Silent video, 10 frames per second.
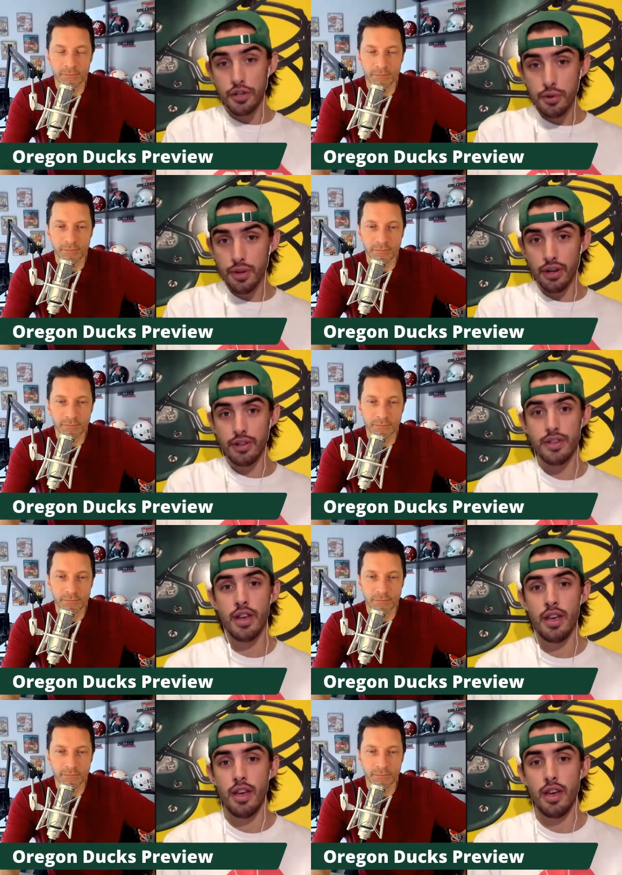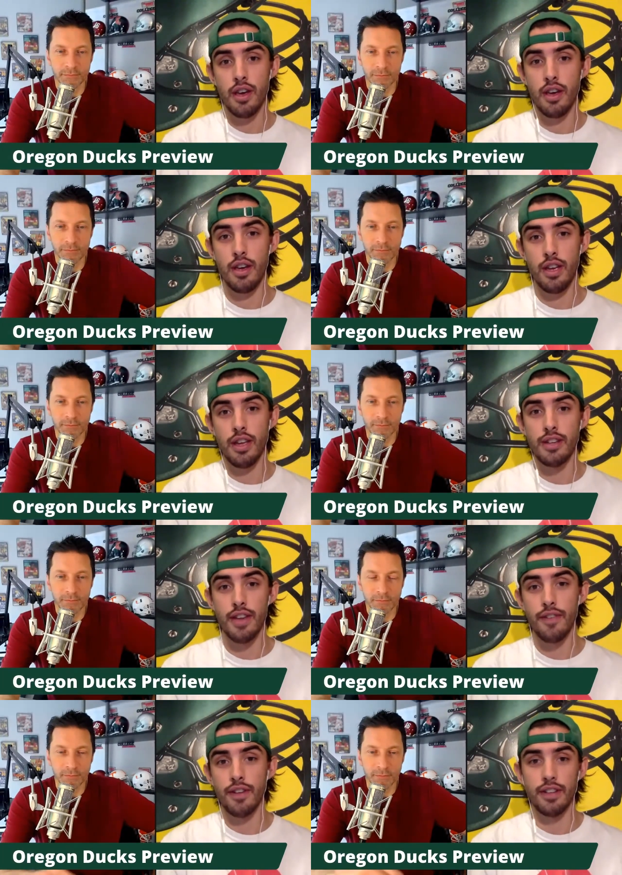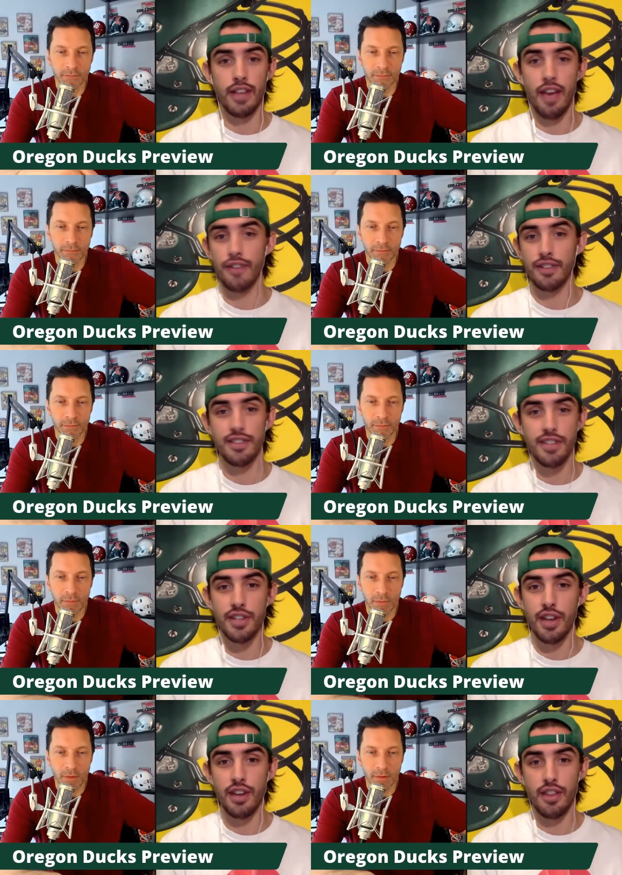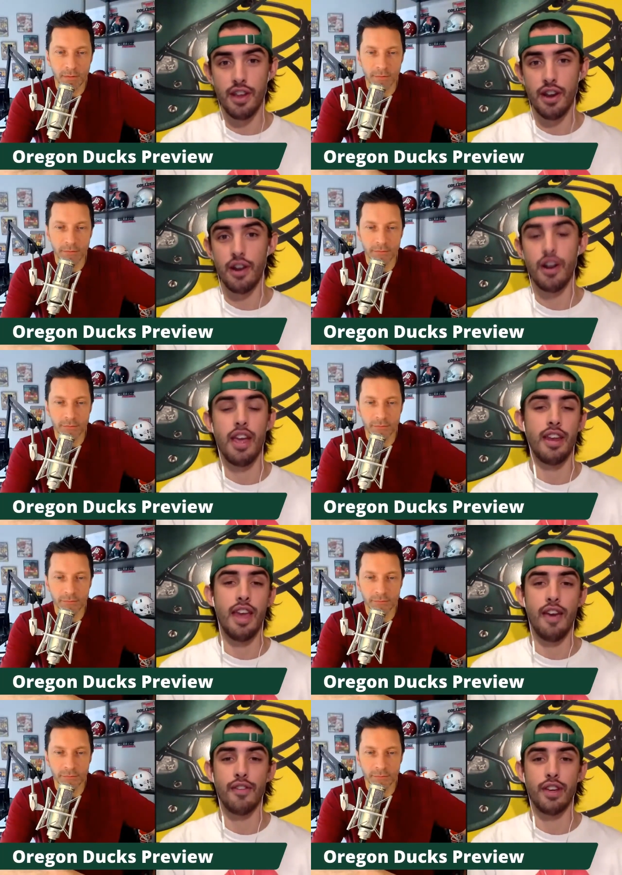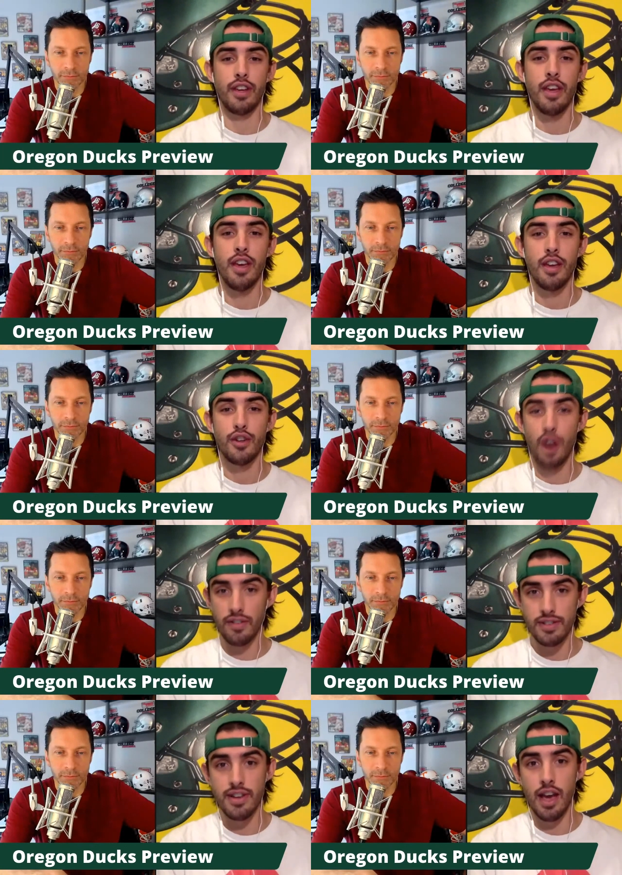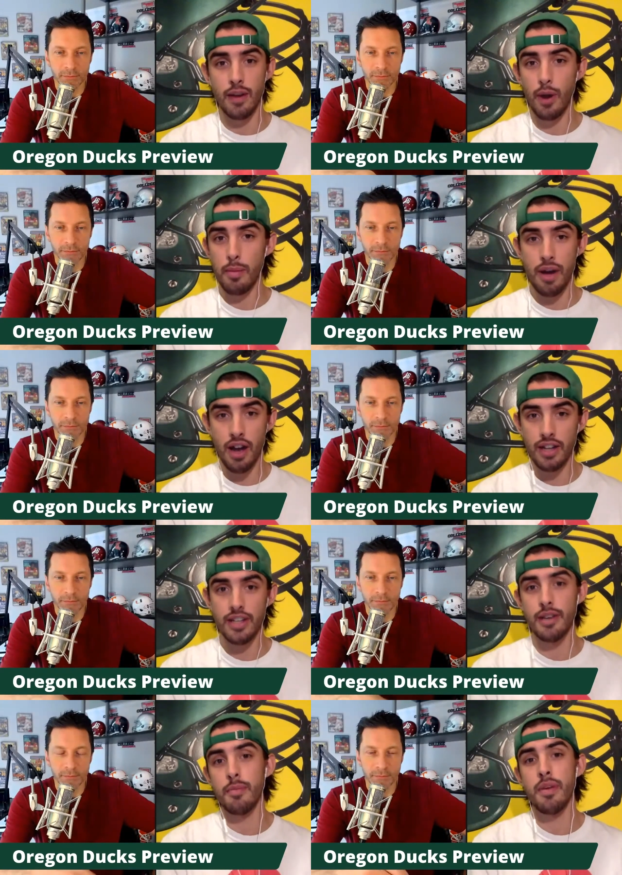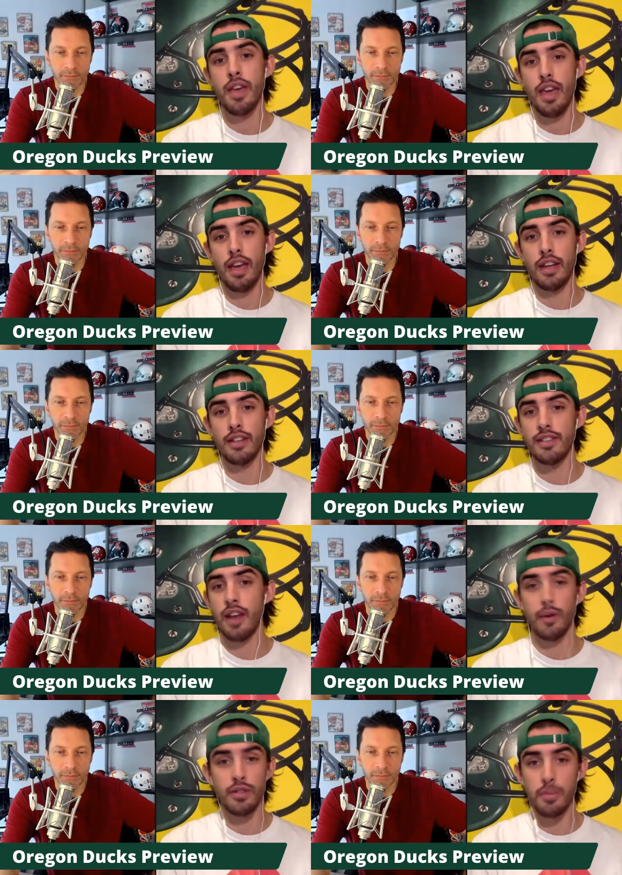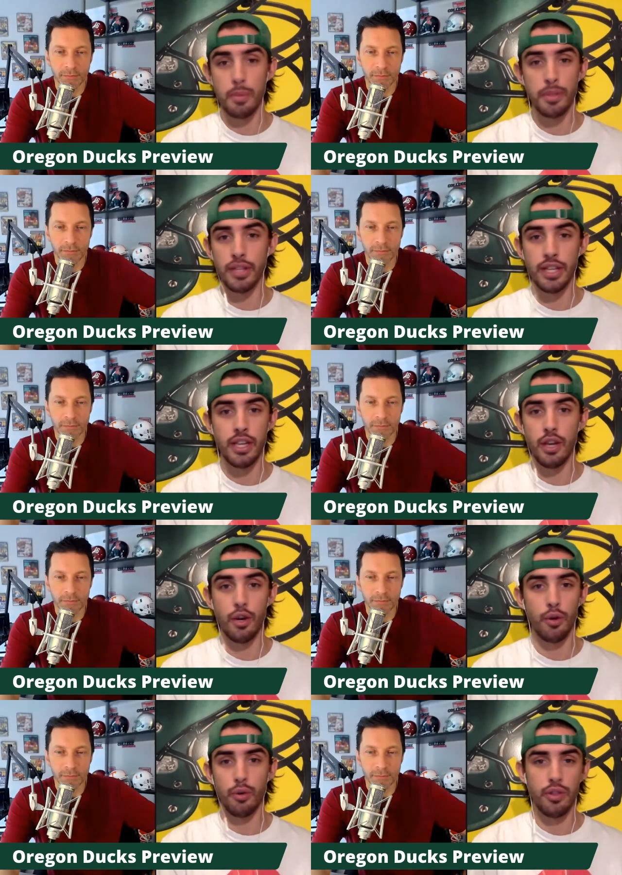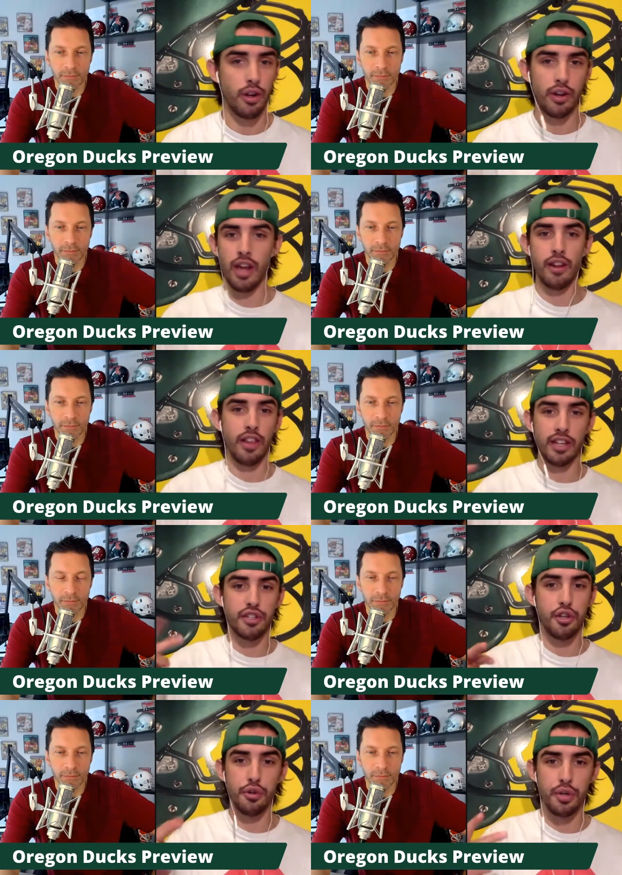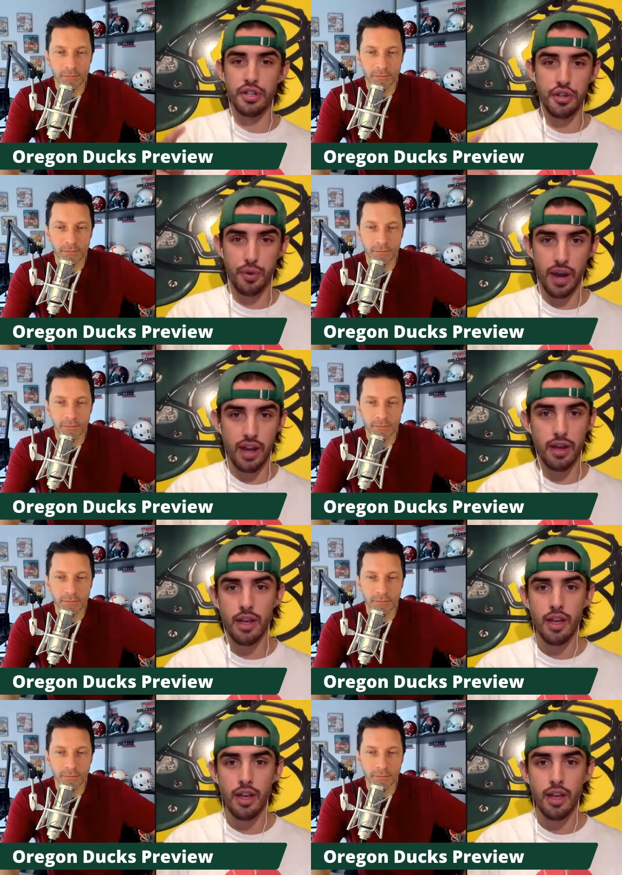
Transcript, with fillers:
Speaker 1: 2 years. And definitely having CJ there and having Travis Dye right behind him and Cyrus Habibi-Likio, they're kind of like 2 and 2A,